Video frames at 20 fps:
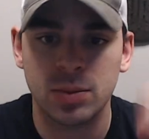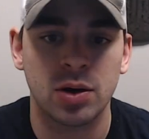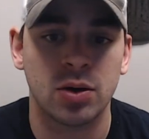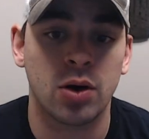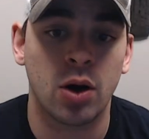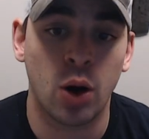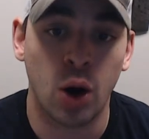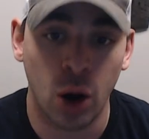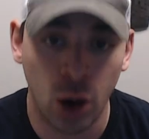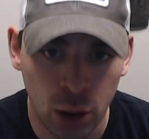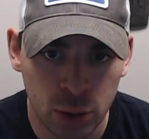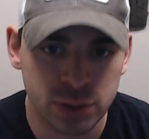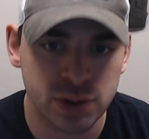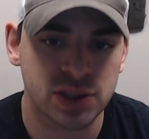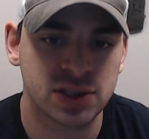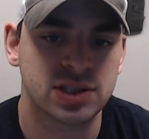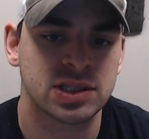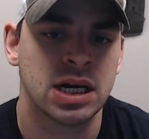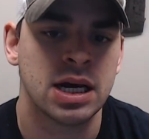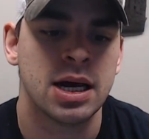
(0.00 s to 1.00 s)
your
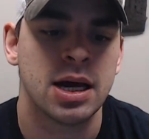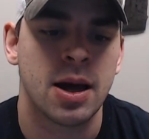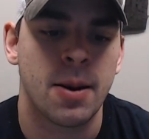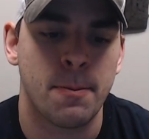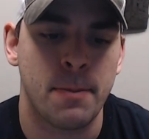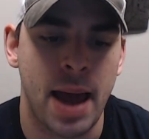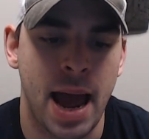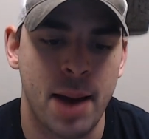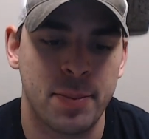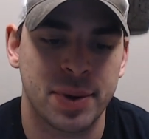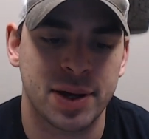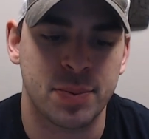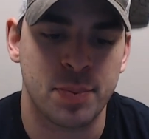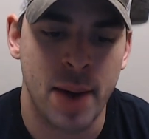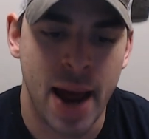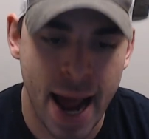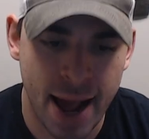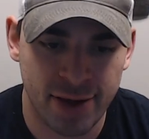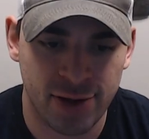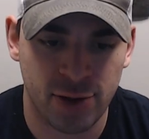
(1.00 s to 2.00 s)
host, Matt
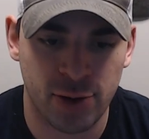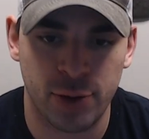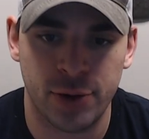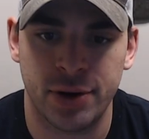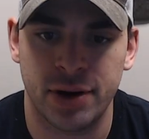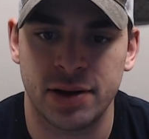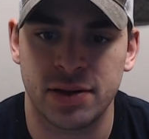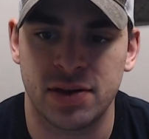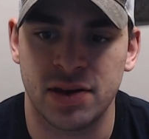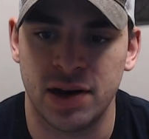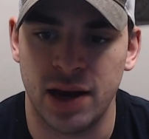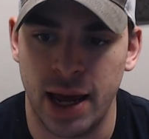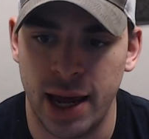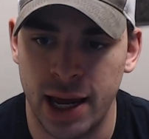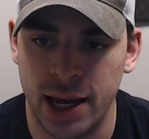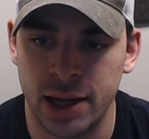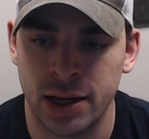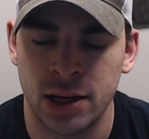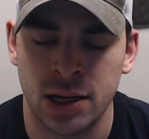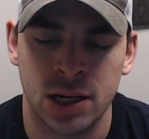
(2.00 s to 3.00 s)
McMaster, and
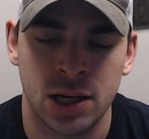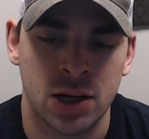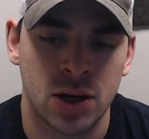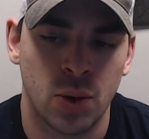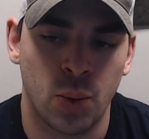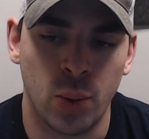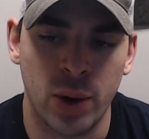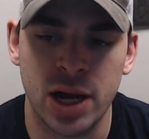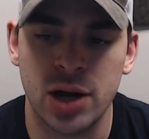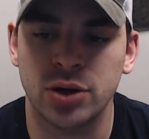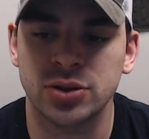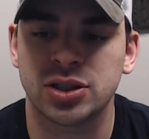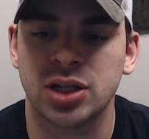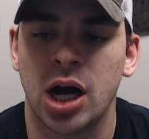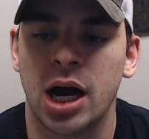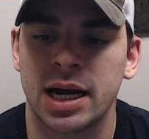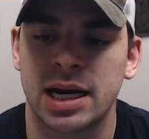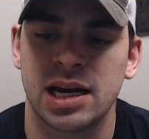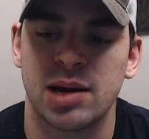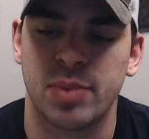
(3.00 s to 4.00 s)
today we are
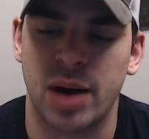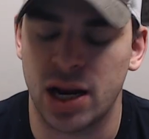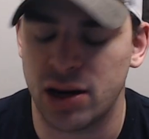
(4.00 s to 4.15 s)
talking about